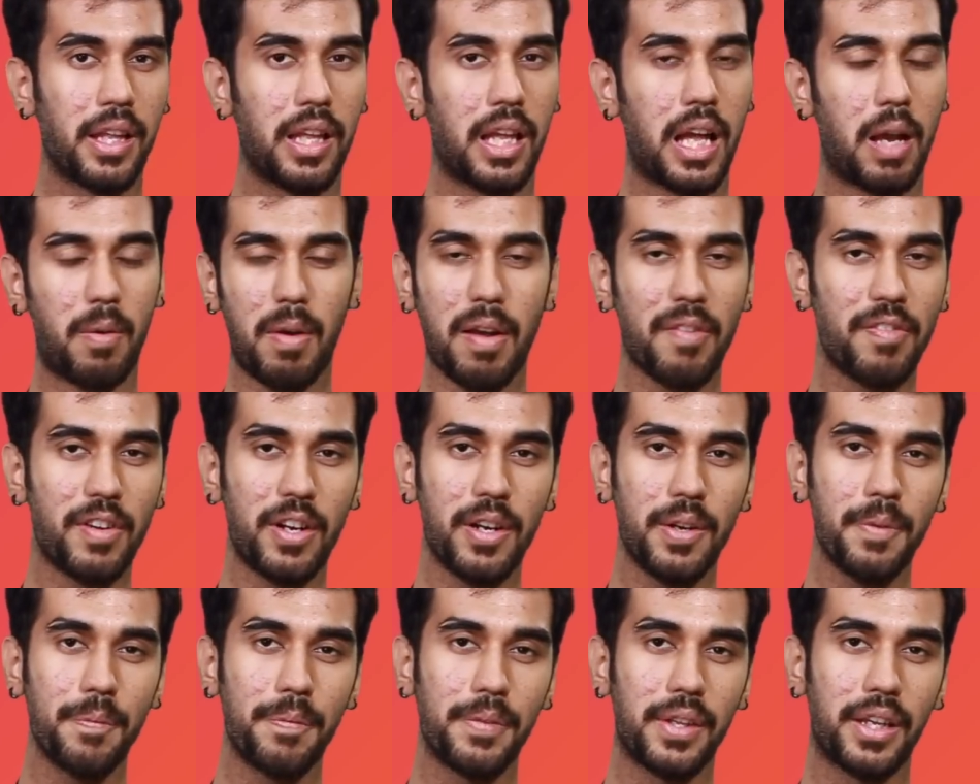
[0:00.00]

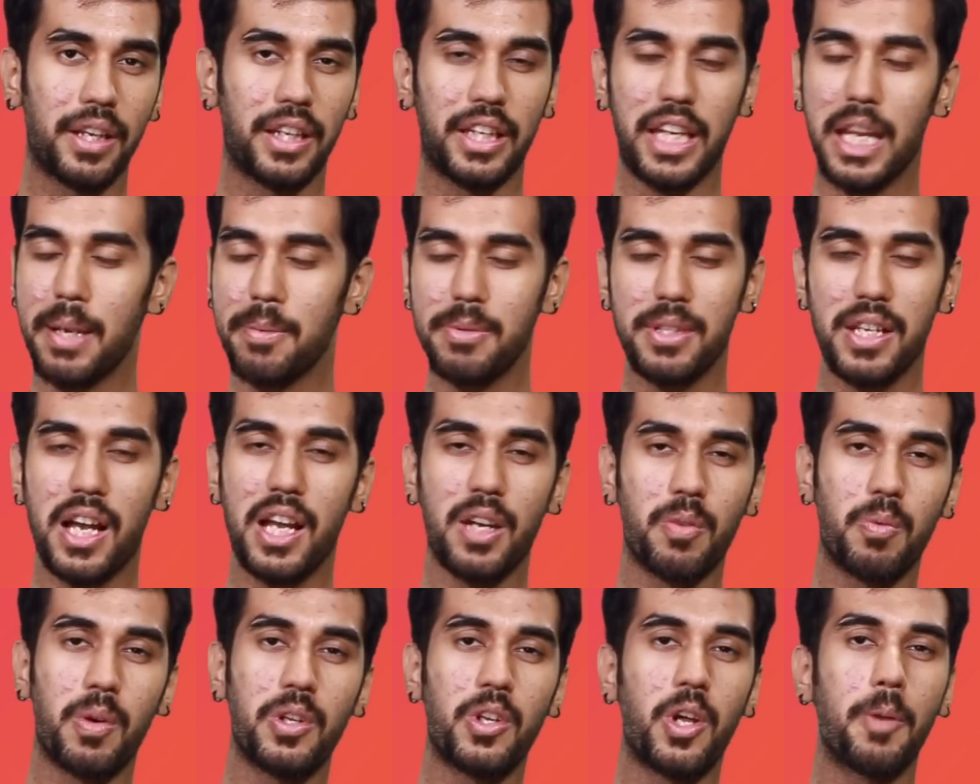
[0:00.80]
However, games
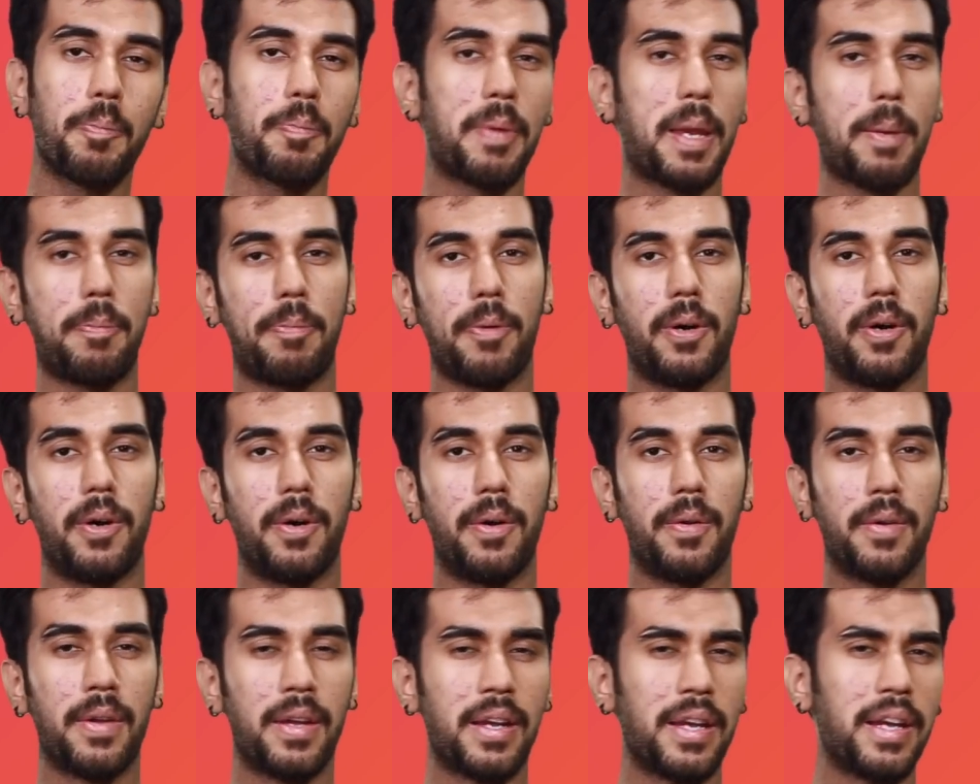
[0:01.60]
aren't won on paper,
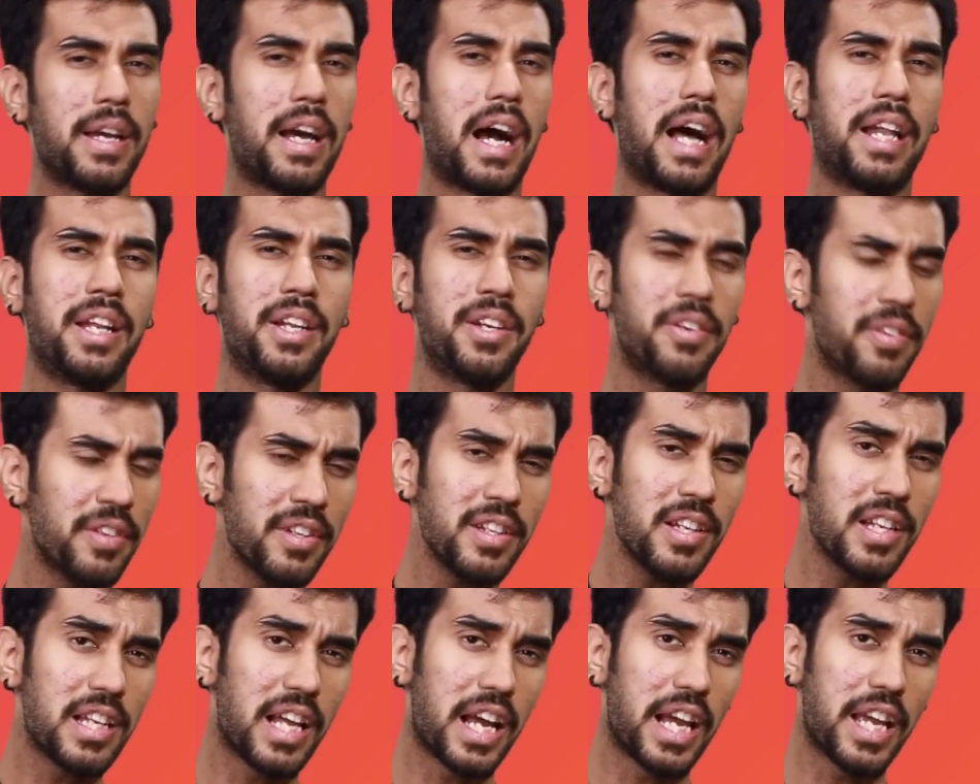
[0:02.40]
and in
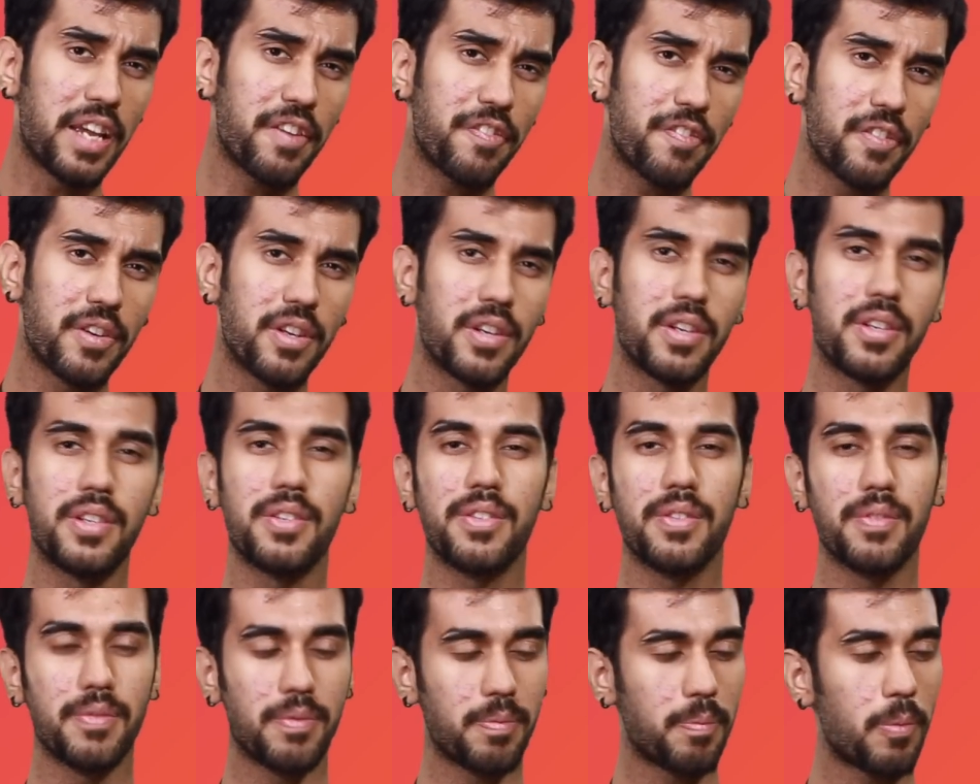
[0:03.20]
real life,
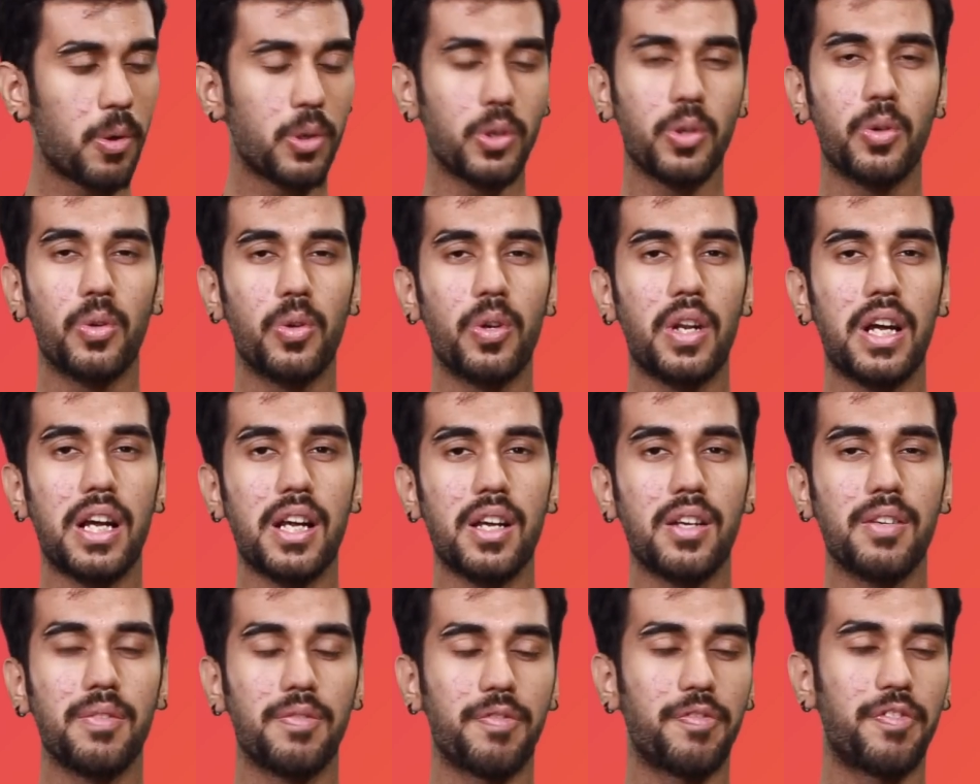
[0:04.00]

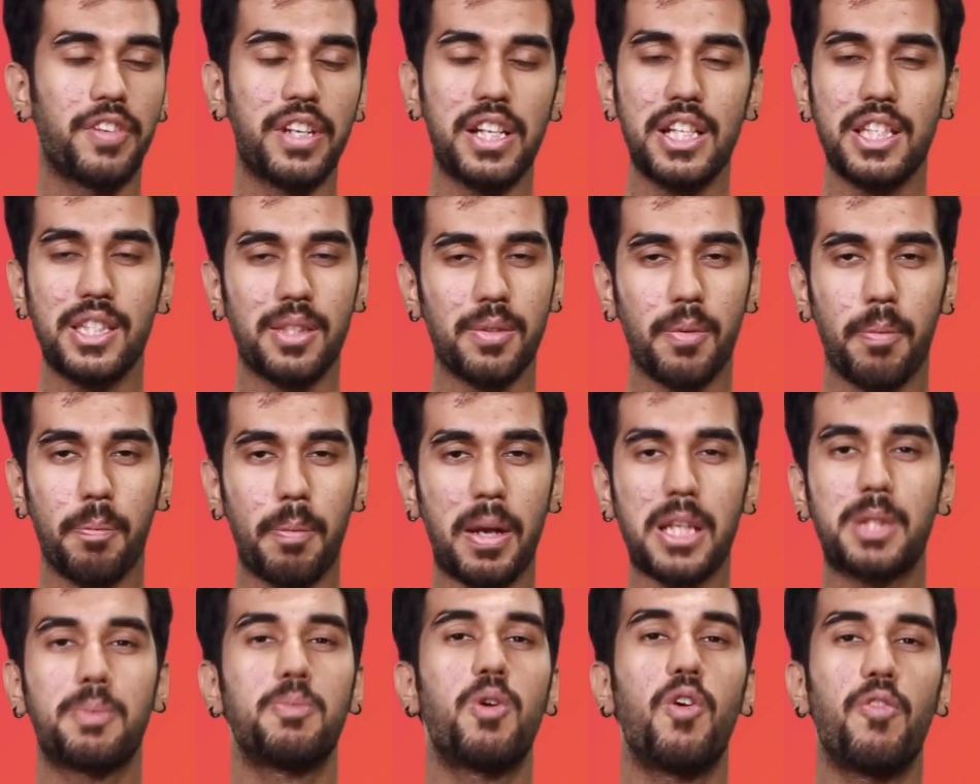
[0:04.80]
Motorola feels
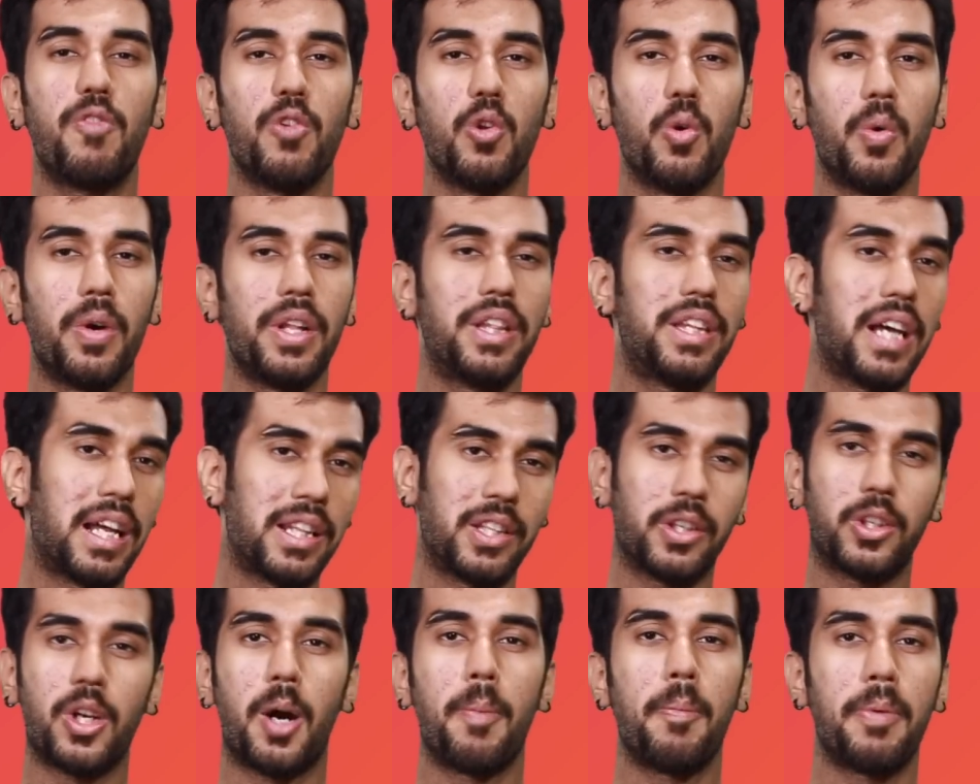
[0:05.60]
much more fluid than
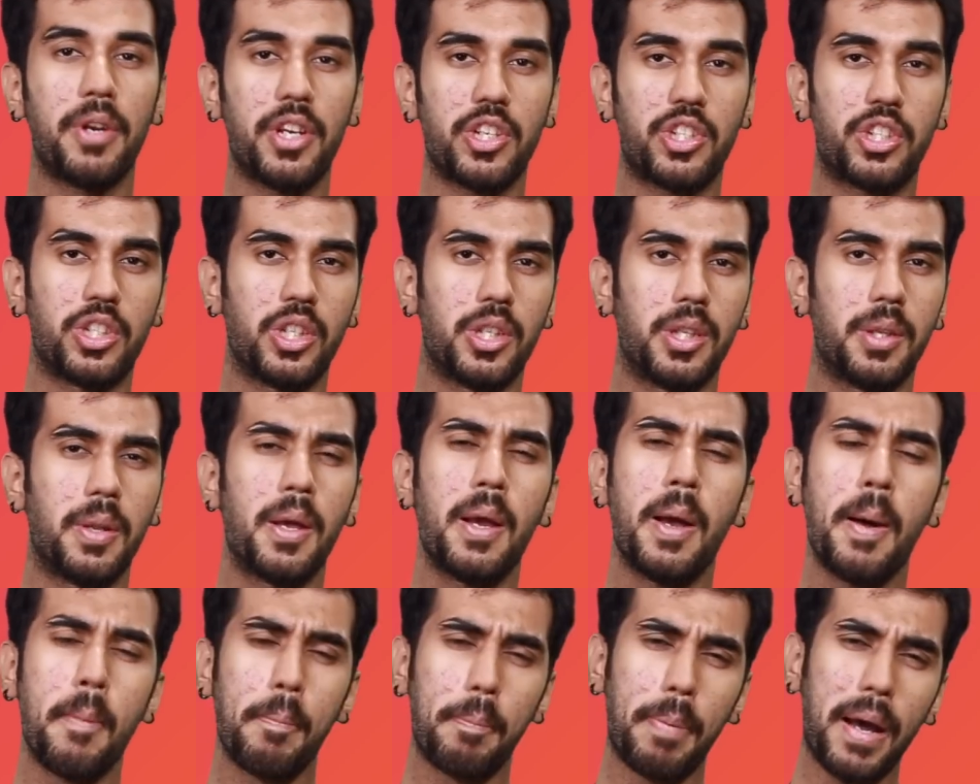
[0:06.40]
the competition,
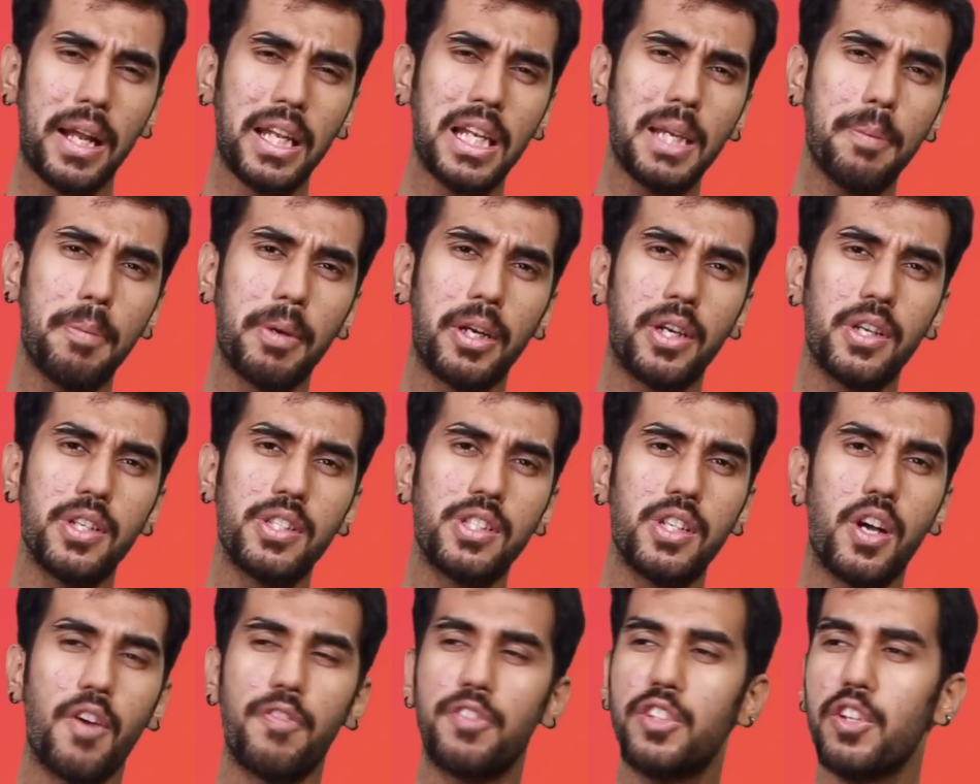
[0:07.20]
partly
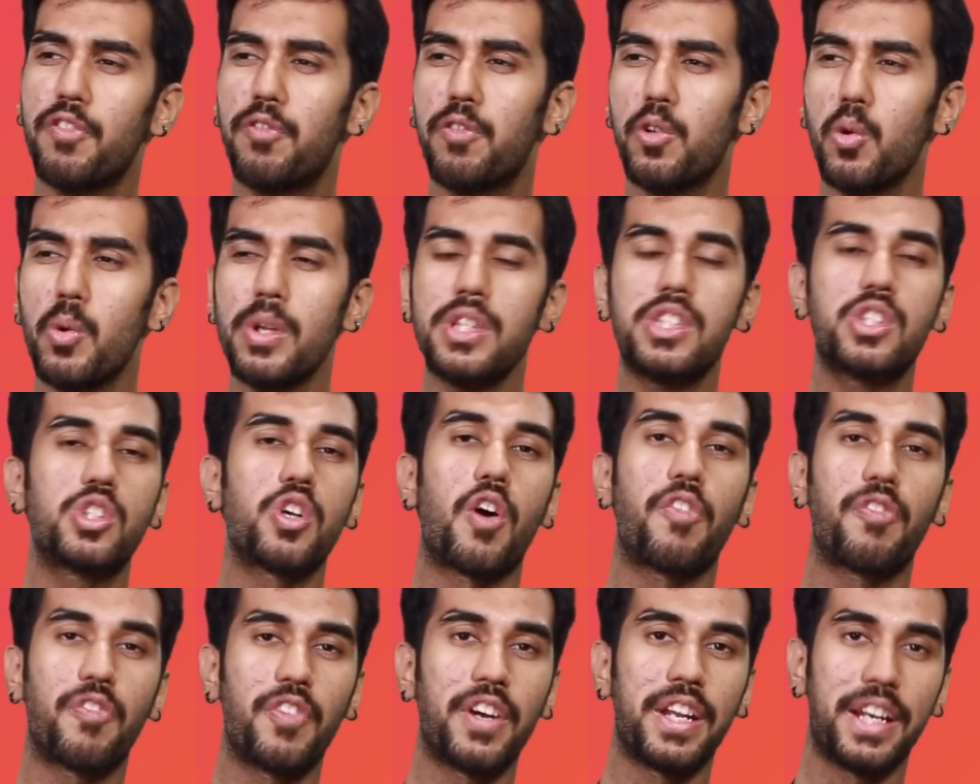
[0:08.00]
because of the fluid
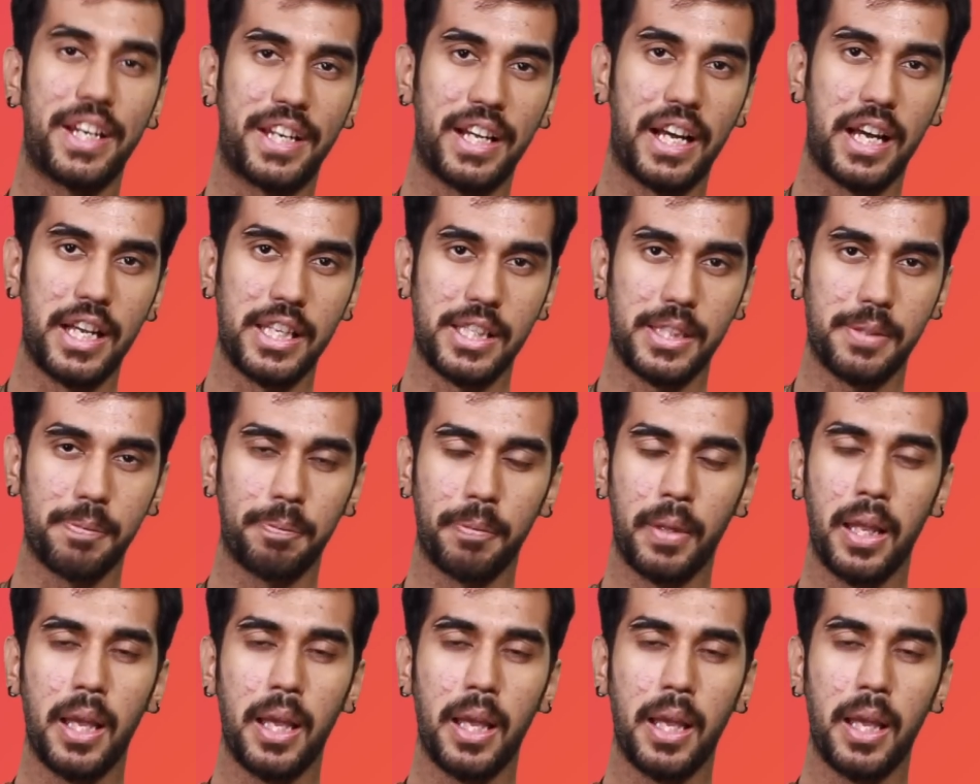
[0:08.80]
software it has.